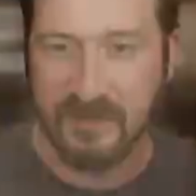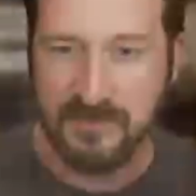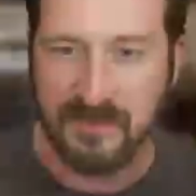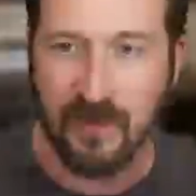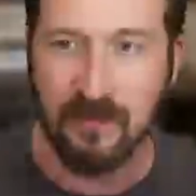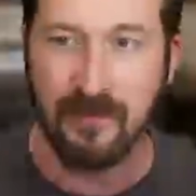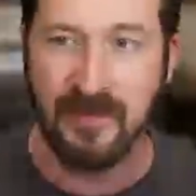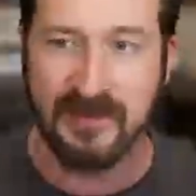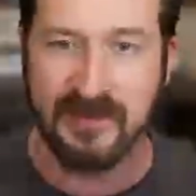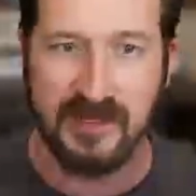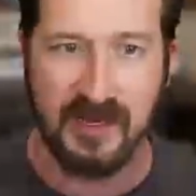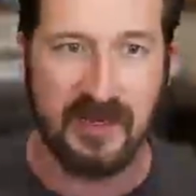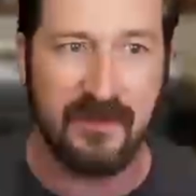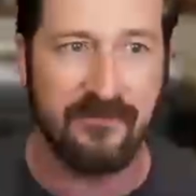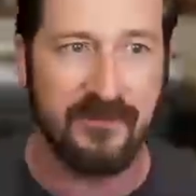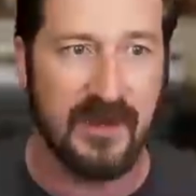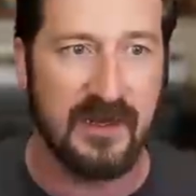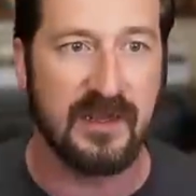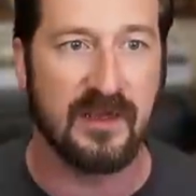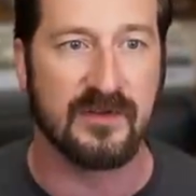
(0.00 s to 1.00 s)
Don't miss any
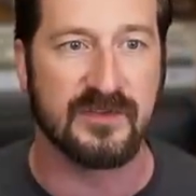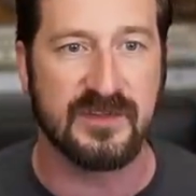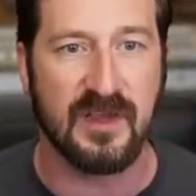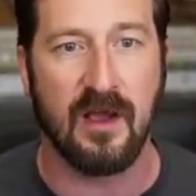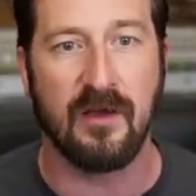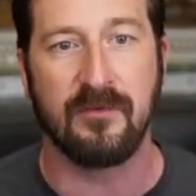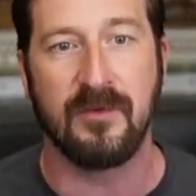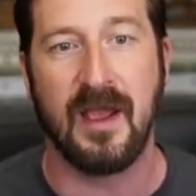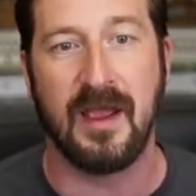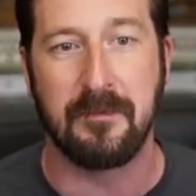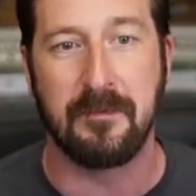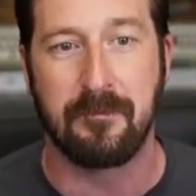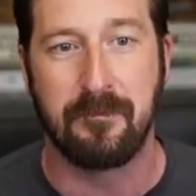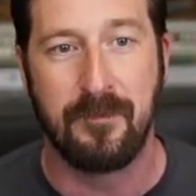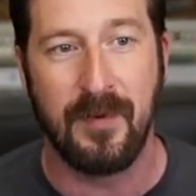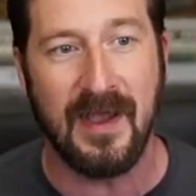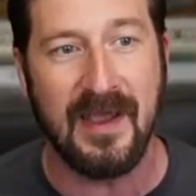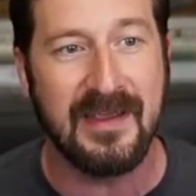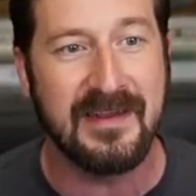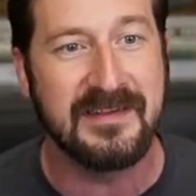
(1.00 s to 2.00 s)
videos. All right.
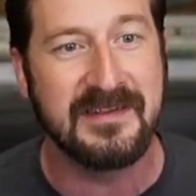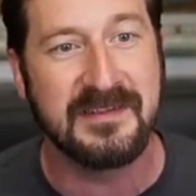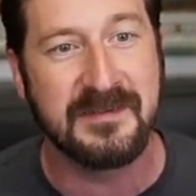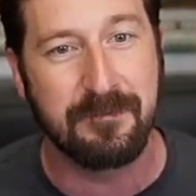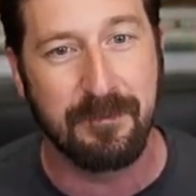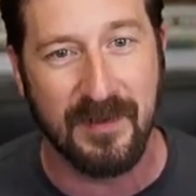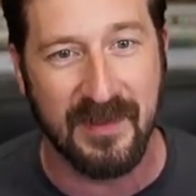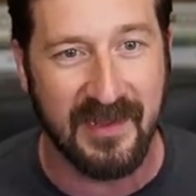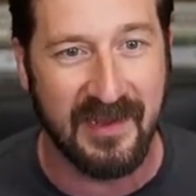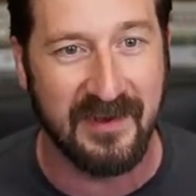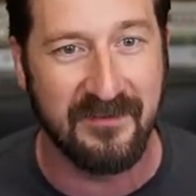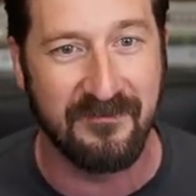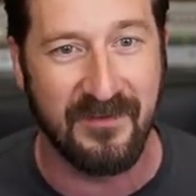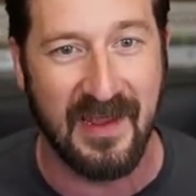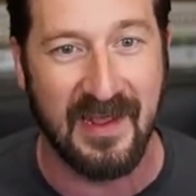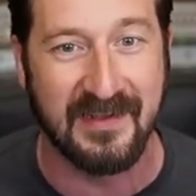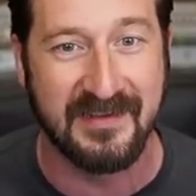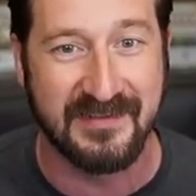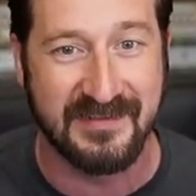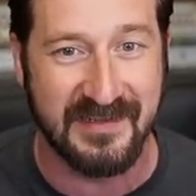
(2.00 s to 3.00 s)
Biden's planned
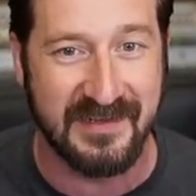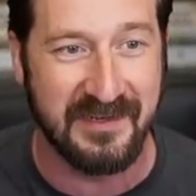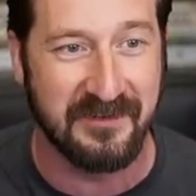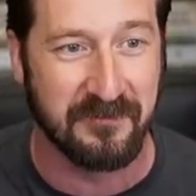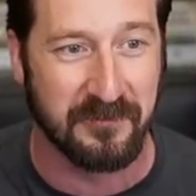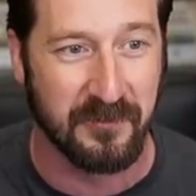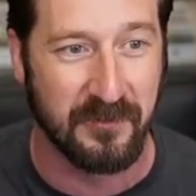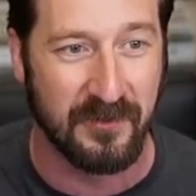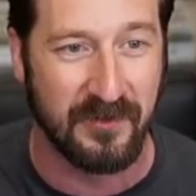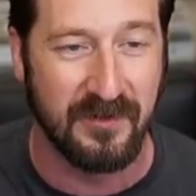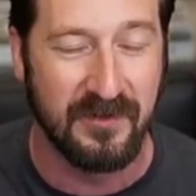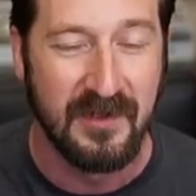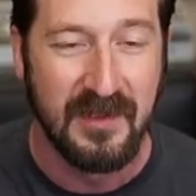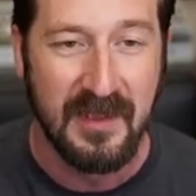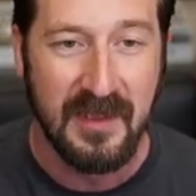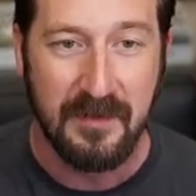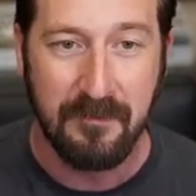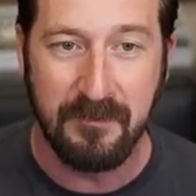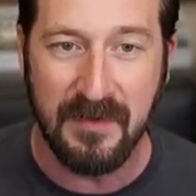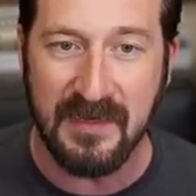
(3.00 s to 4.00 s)
vaccine rule
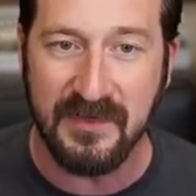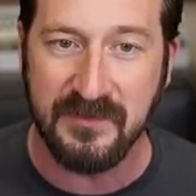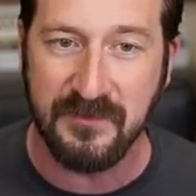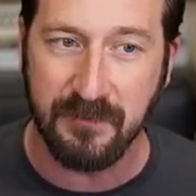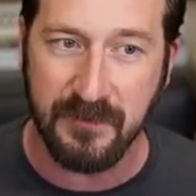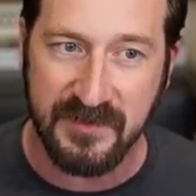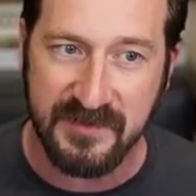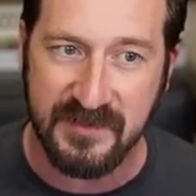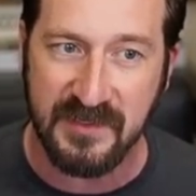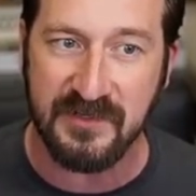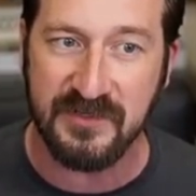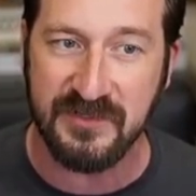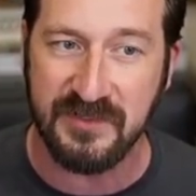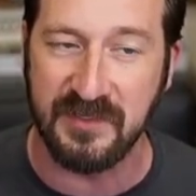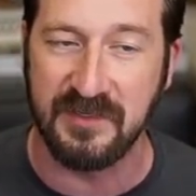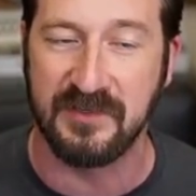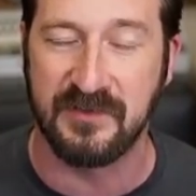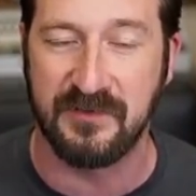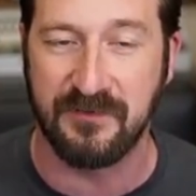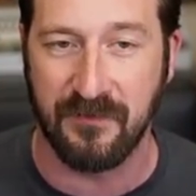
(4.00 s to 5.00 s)
meets
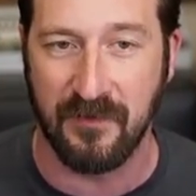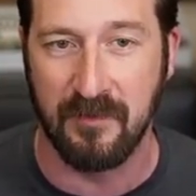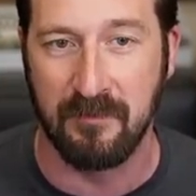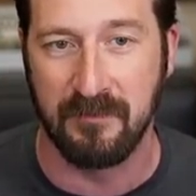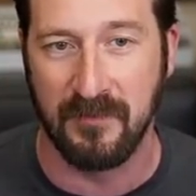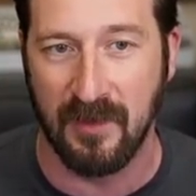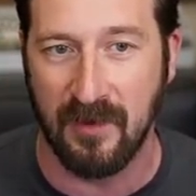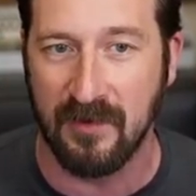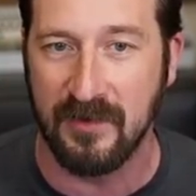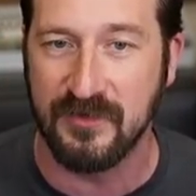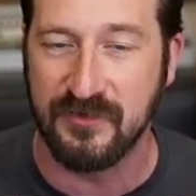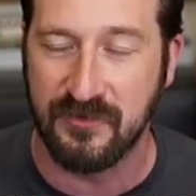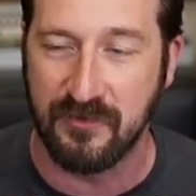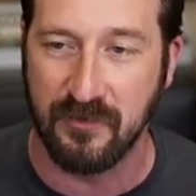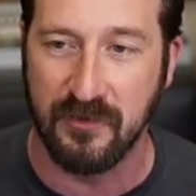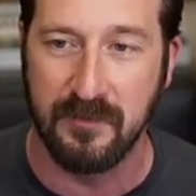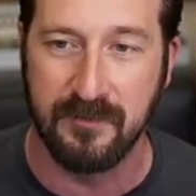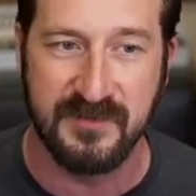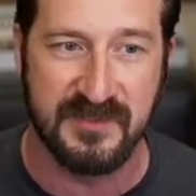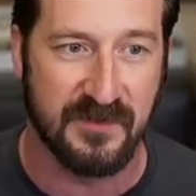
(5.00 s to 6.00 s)
resistance from large
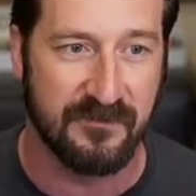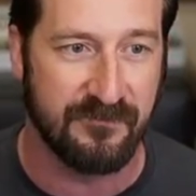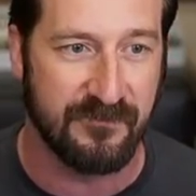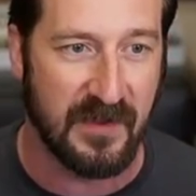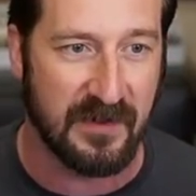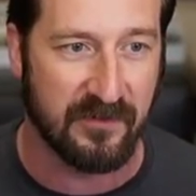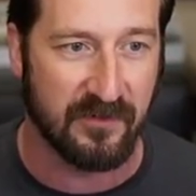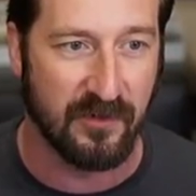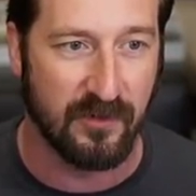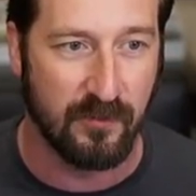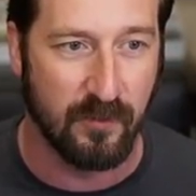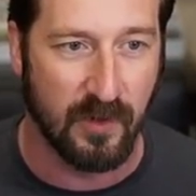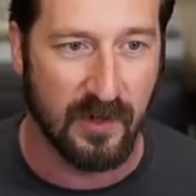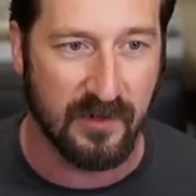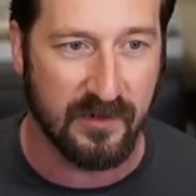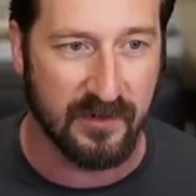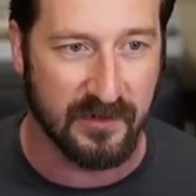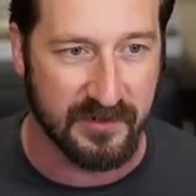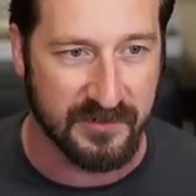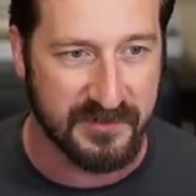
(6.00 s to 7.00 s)
groups of federal
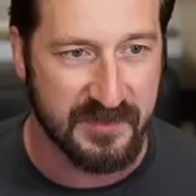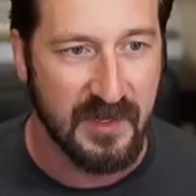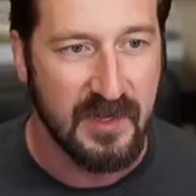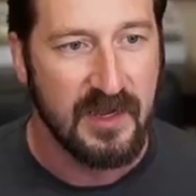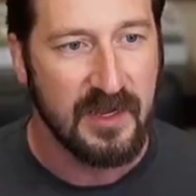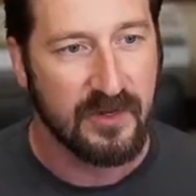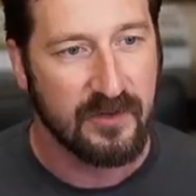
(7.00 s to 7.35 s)
workers.